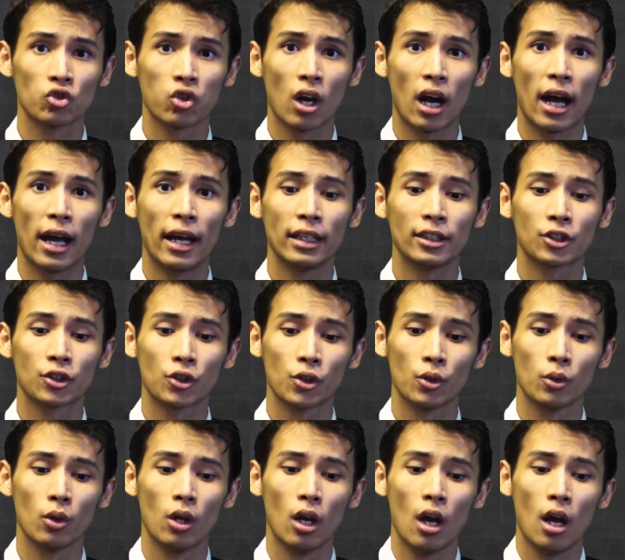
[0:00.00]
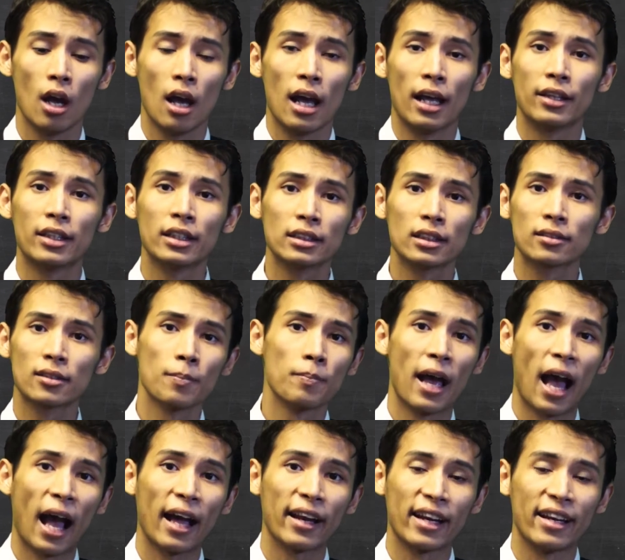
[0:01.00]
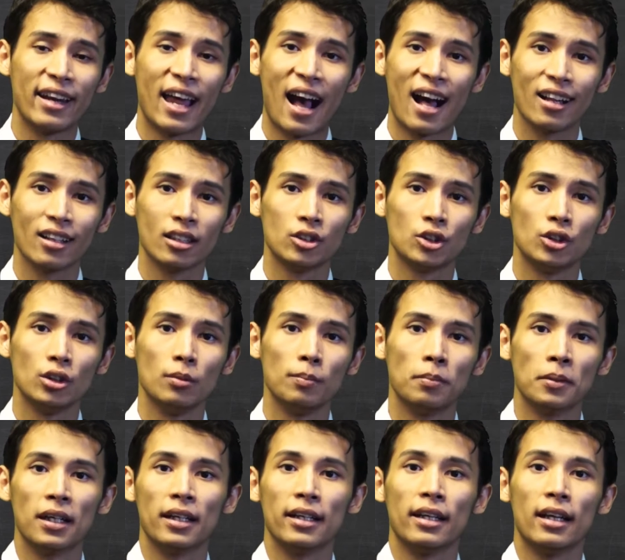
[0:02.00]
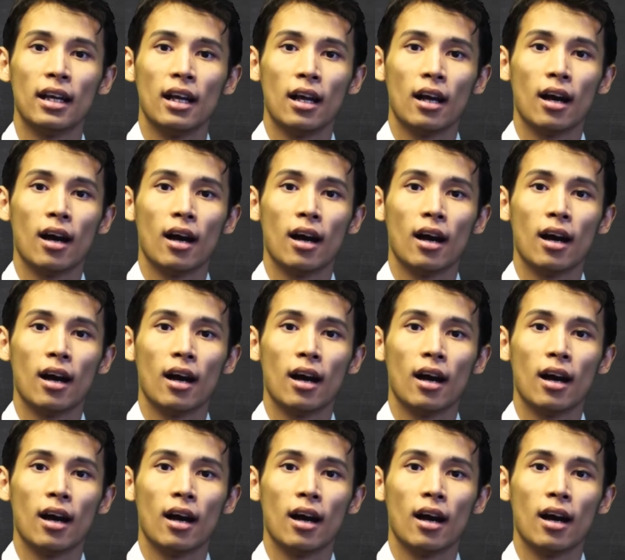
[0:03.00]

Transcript: this is a bad analogy, but